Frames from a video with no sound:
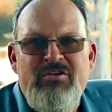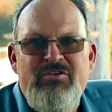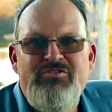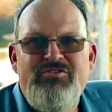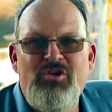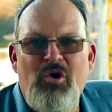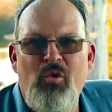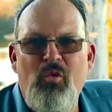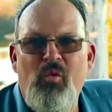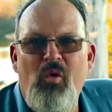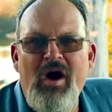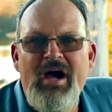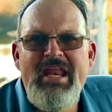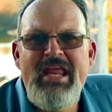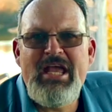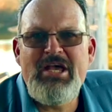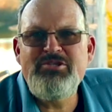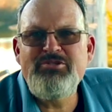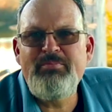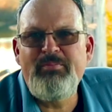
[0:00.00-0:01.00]
So what
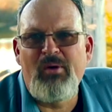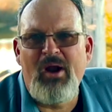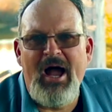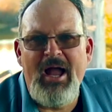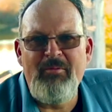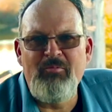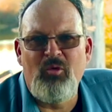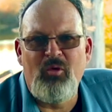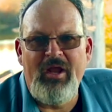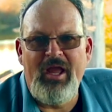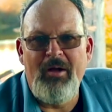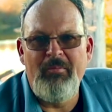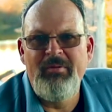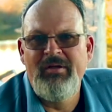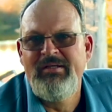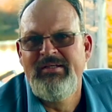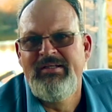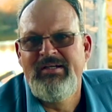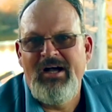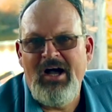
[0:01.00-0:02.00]
is prime rib?
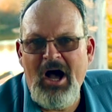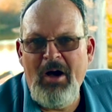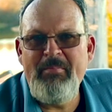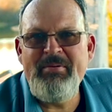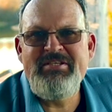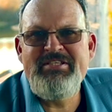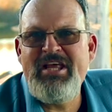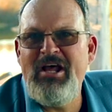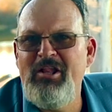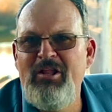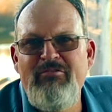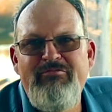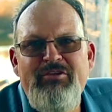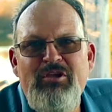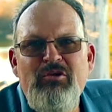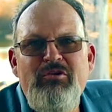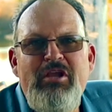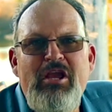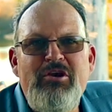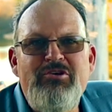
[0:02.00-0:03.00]
Up until a
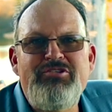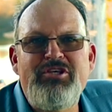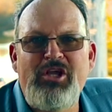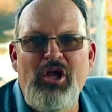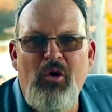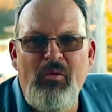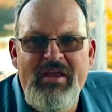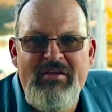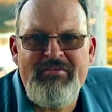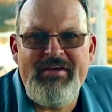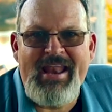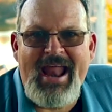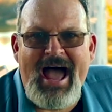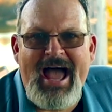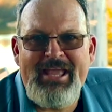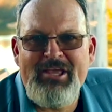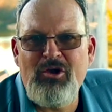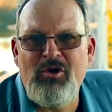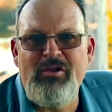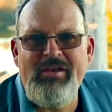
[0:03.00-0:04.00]
few years ago, even
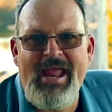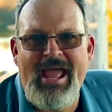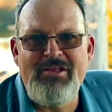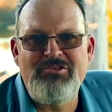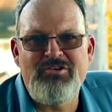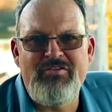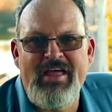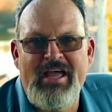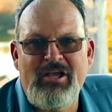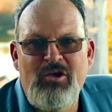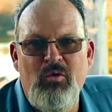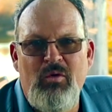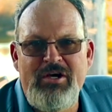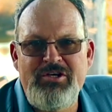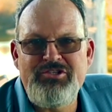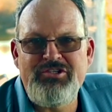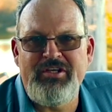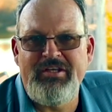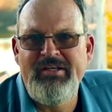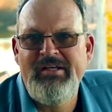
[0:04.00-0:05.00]
I couldn't answer that
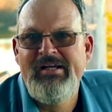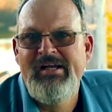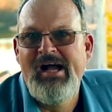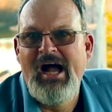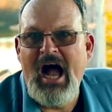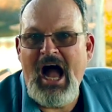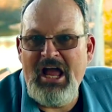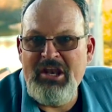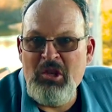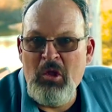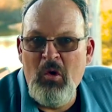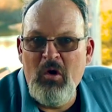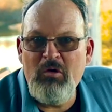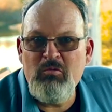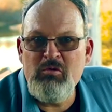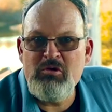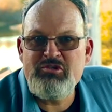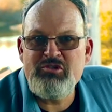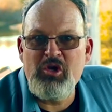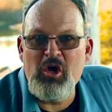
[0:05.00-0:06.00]
question. I knew
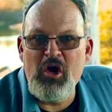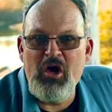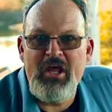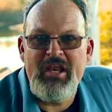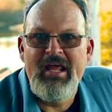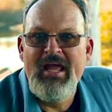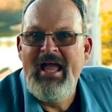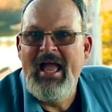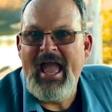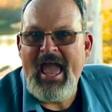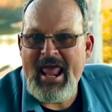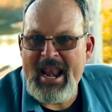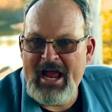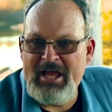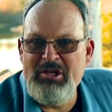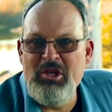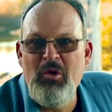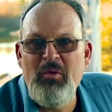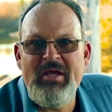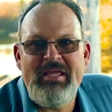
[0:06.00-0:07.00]
it was good, and
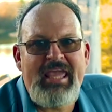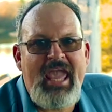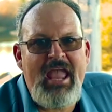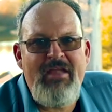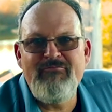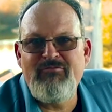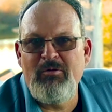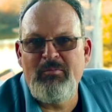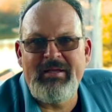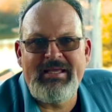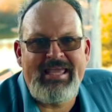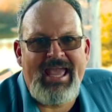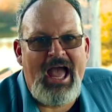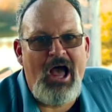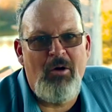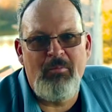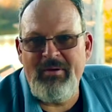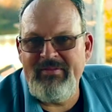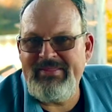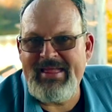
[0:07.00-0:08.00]
I knew it came from a
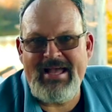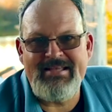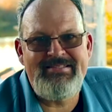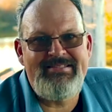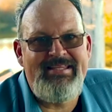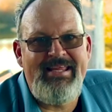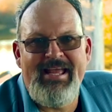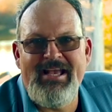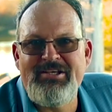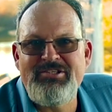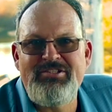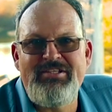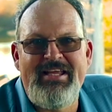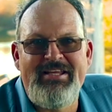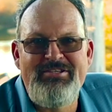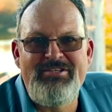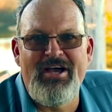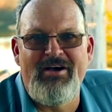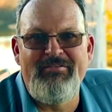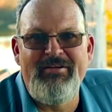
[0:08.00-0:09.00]
cow, but that's the
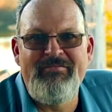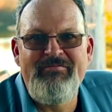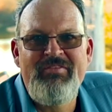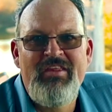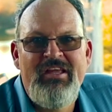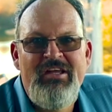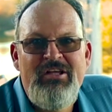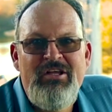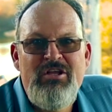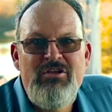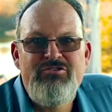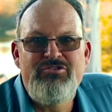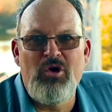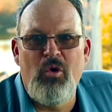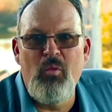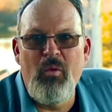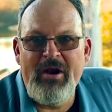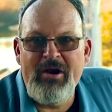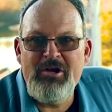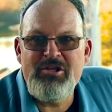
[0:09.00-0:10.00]
extent of it.
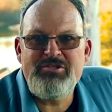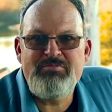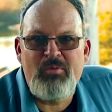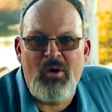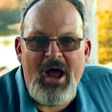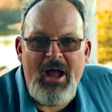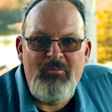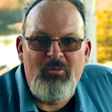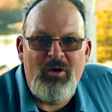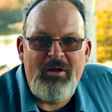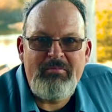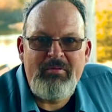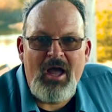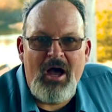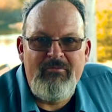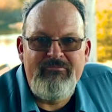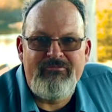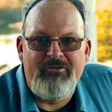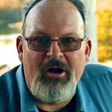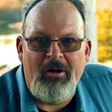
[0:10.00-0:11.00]
So where does prime rib
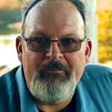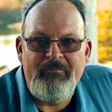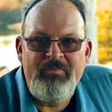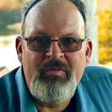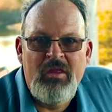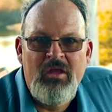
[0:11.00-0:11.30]
come from?